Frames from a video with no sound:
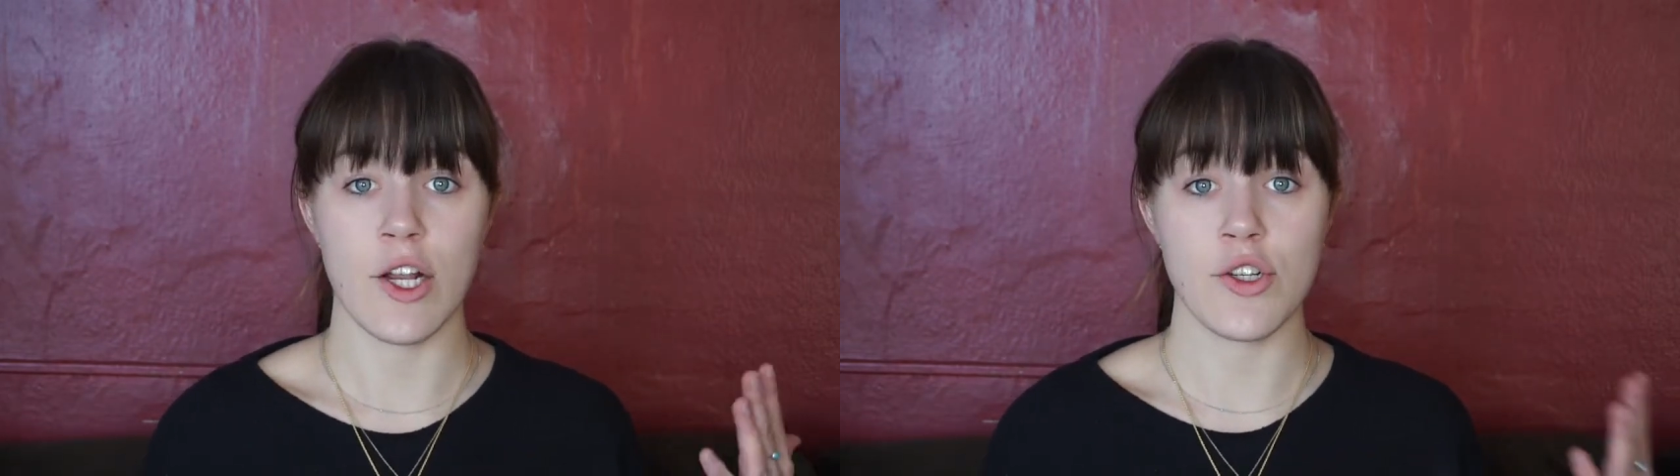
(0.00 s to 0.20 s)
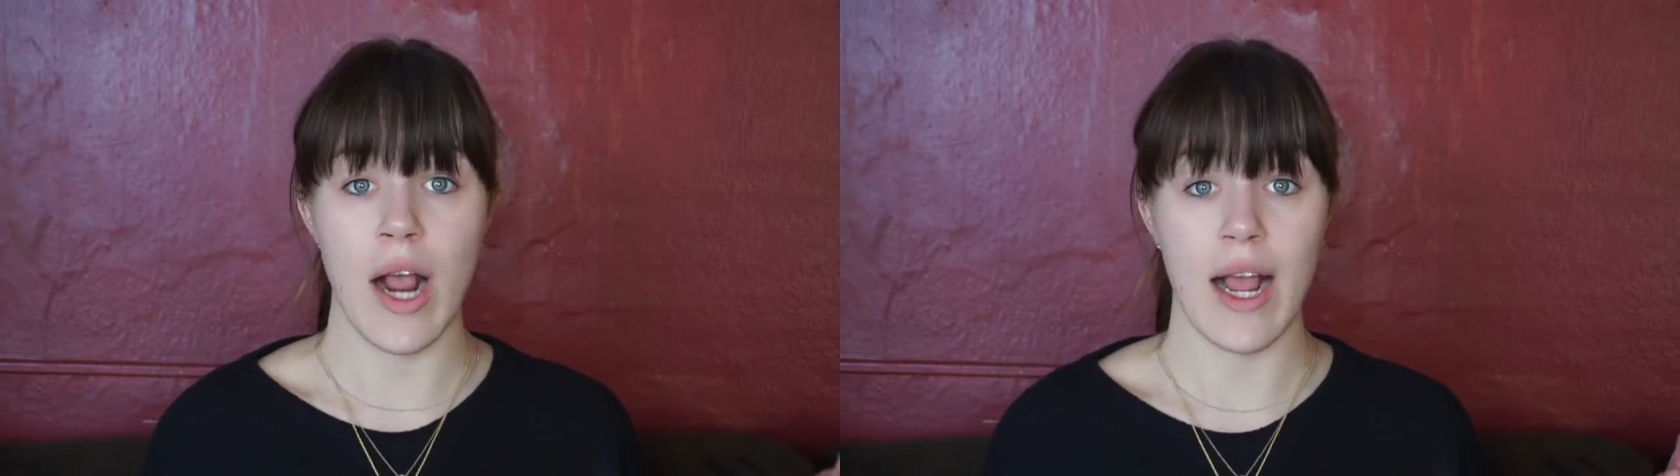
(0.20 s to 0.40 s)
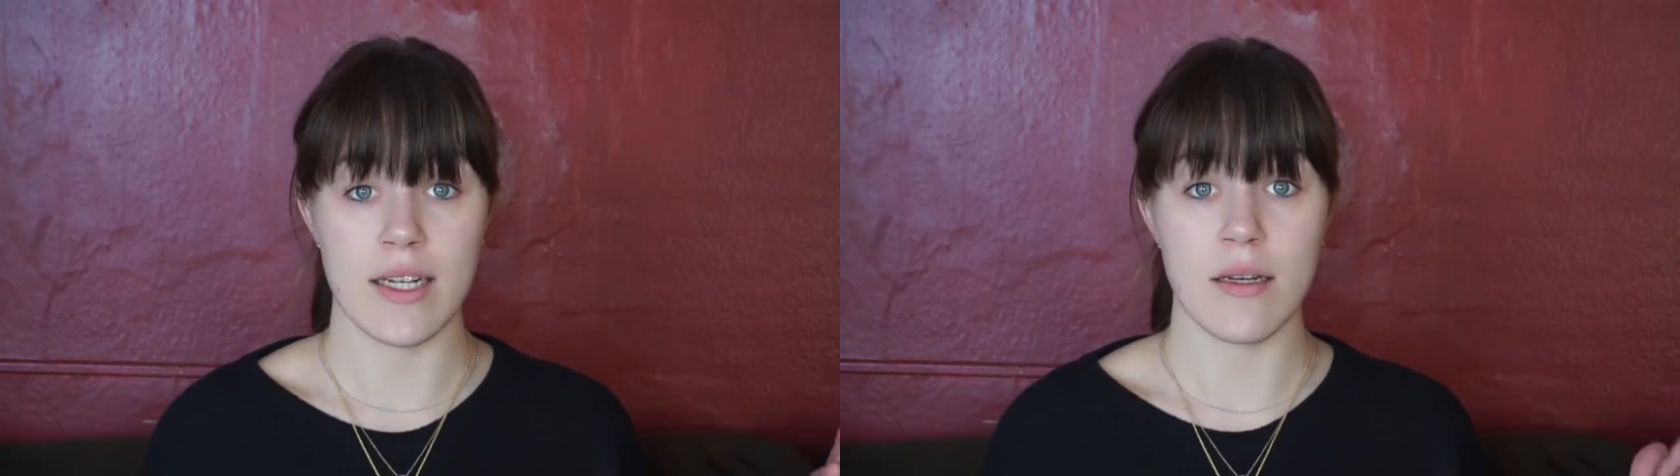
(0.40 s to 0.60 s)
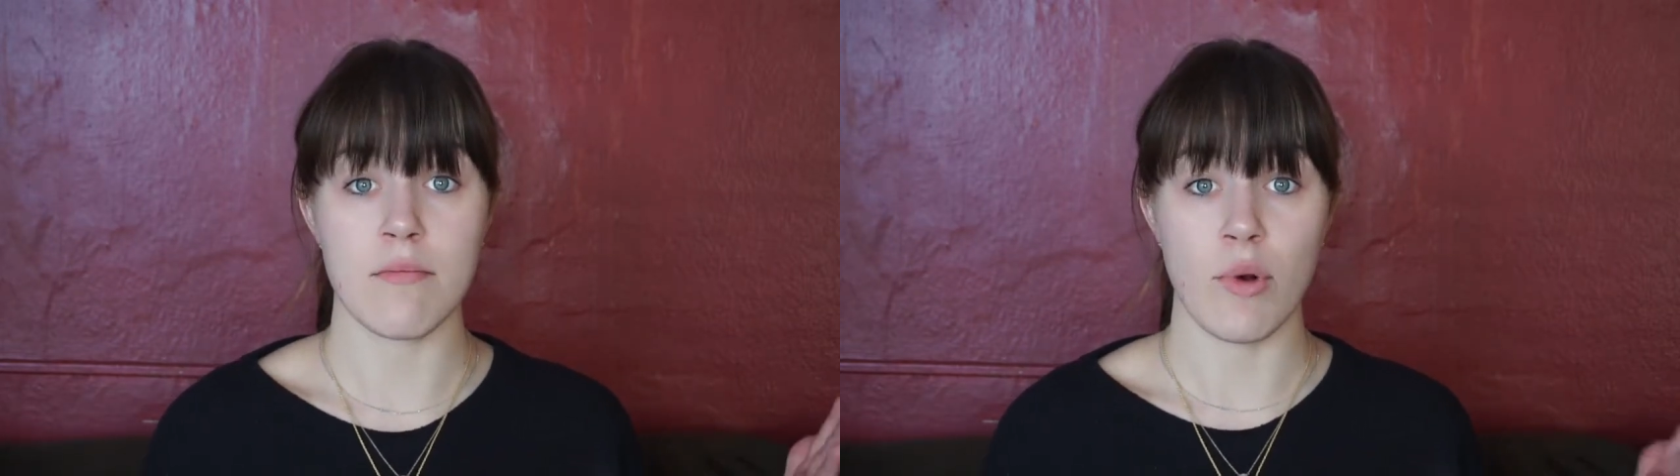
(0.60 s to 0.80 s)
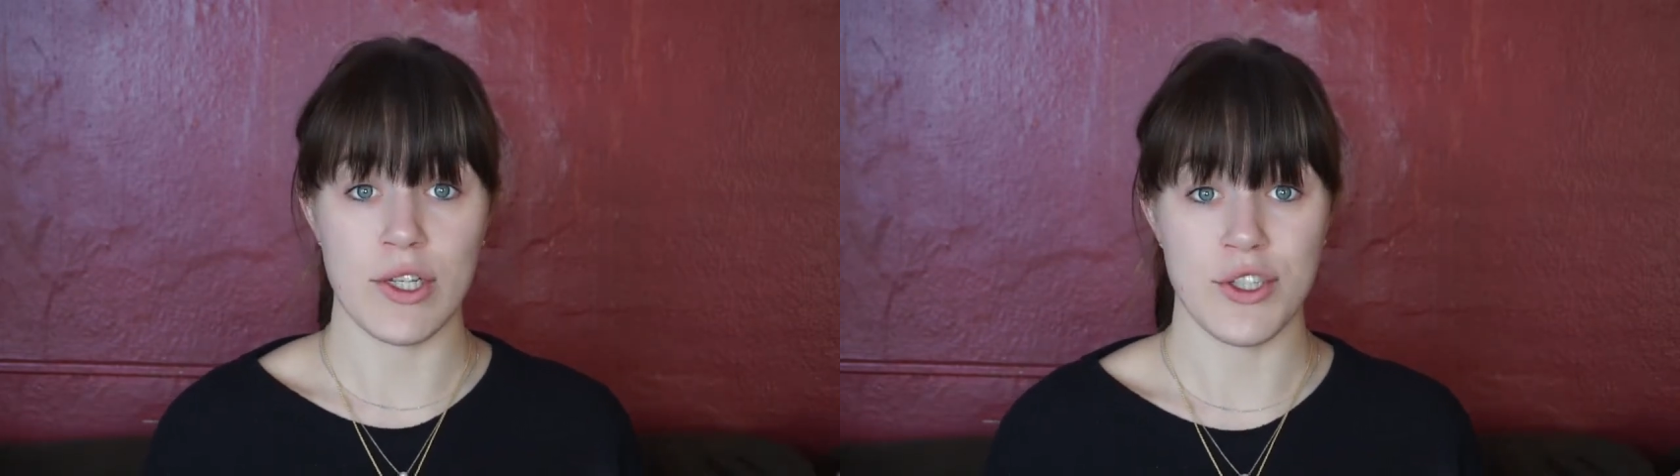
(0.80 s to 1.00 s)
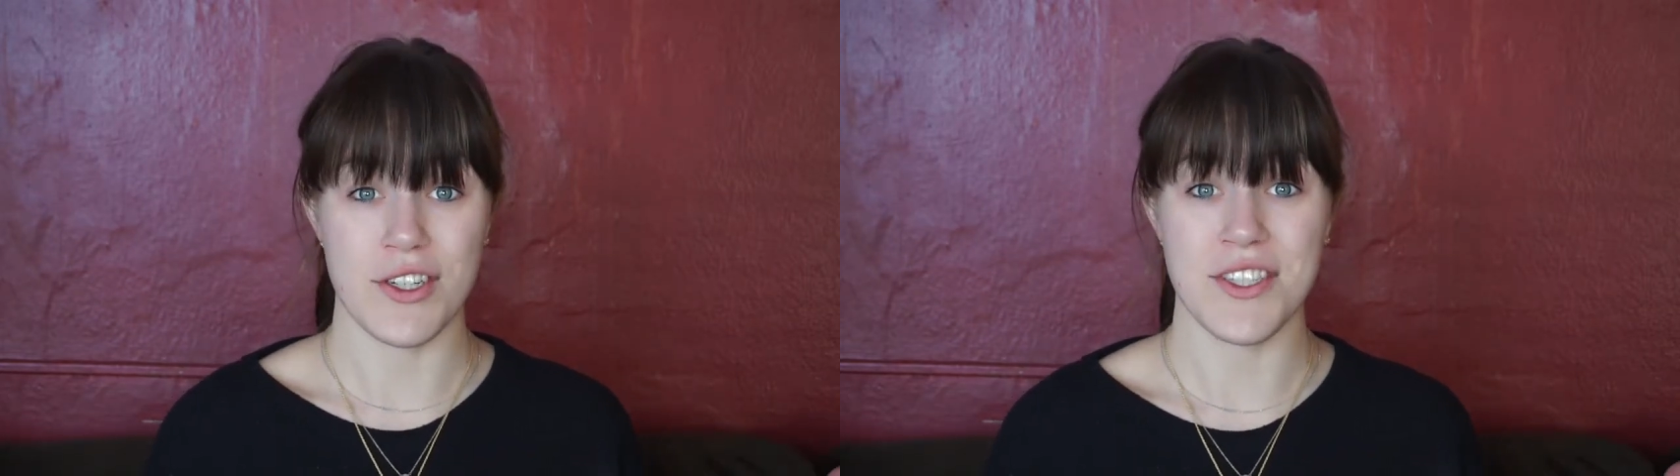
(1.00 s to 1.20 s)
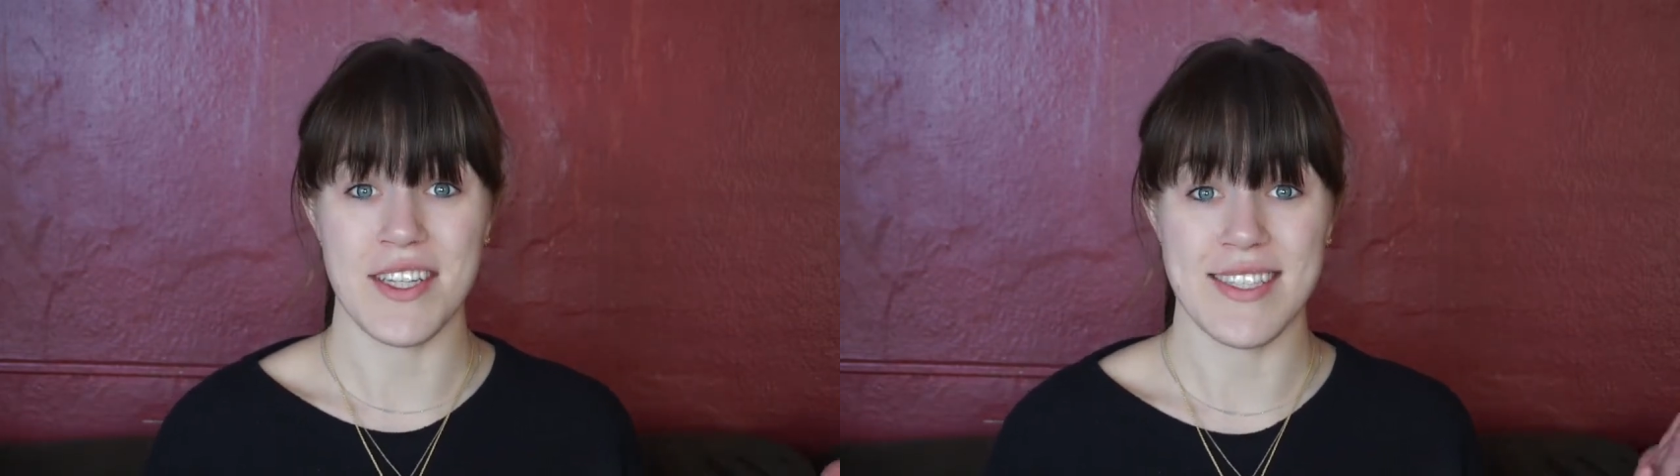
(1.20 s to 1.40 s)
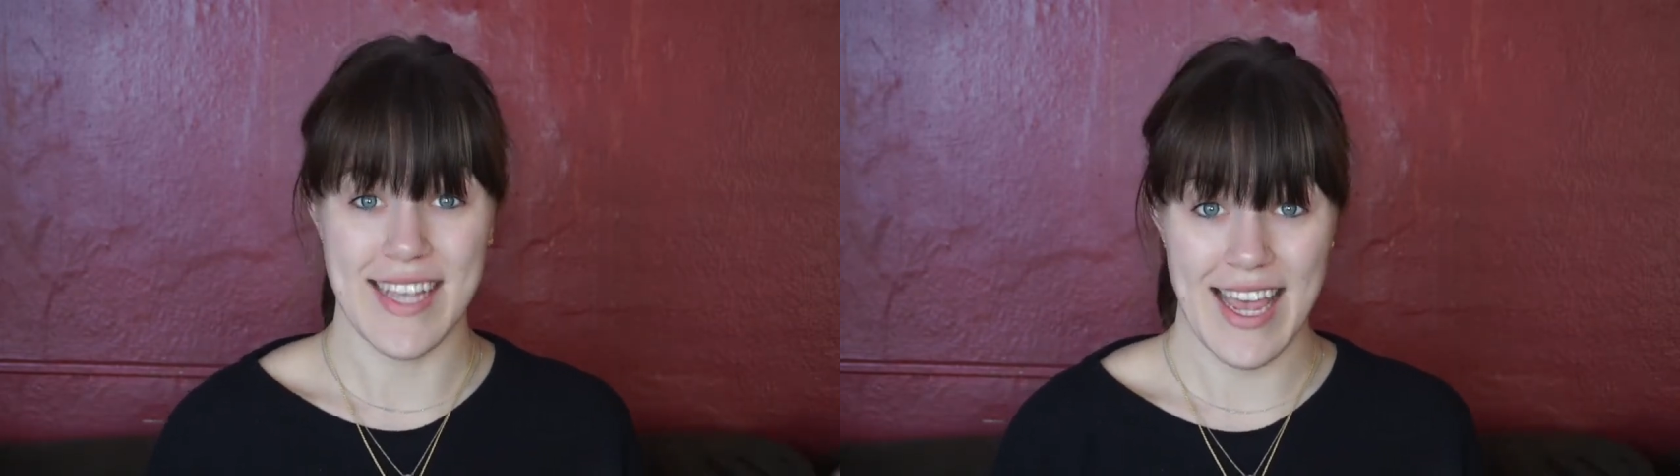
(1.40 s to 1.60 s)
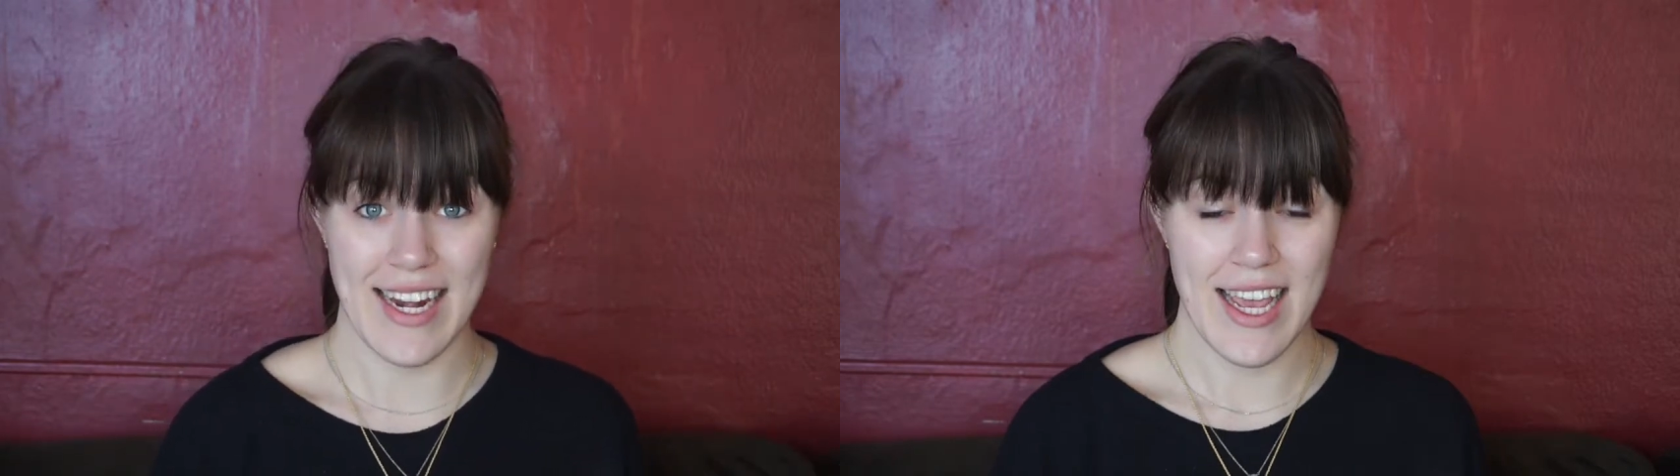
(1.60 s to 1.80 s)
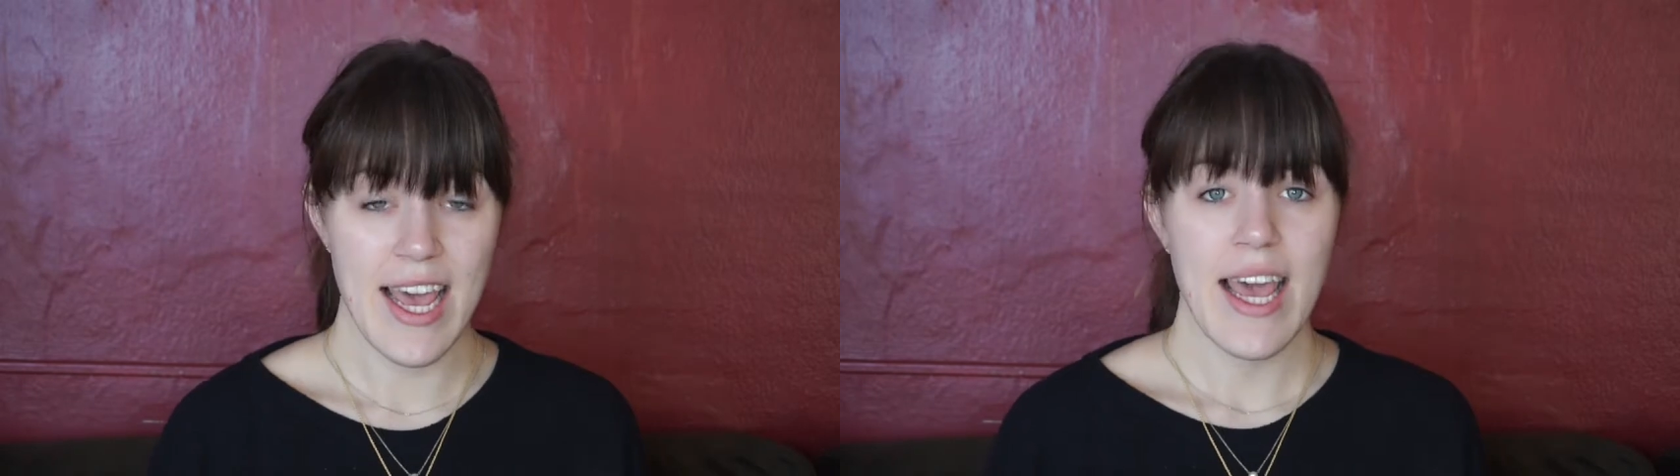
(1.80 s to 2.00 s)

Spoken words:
attract moisture to the skin.